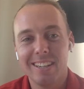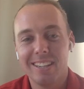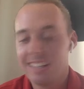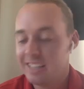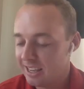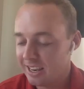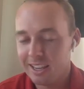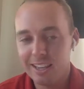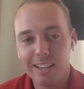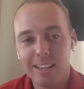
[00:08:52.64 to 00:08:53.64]
On the last
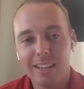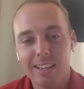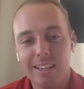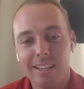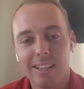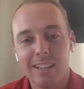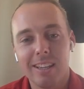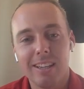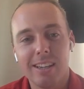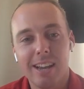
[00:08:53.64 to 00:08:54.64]
shot, every time.
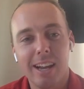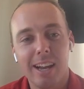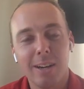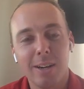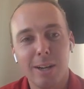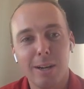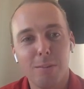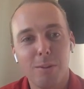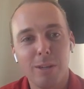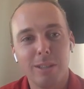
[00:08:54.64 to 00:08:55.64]
I, I heard
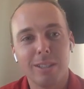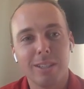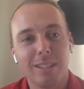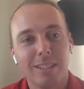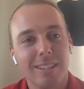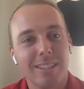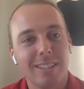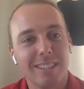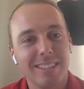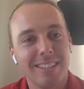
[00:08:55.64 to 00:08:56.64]
100 points.
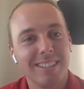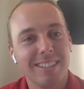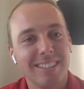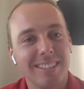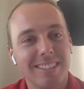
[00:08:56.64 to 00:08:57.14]
Me too.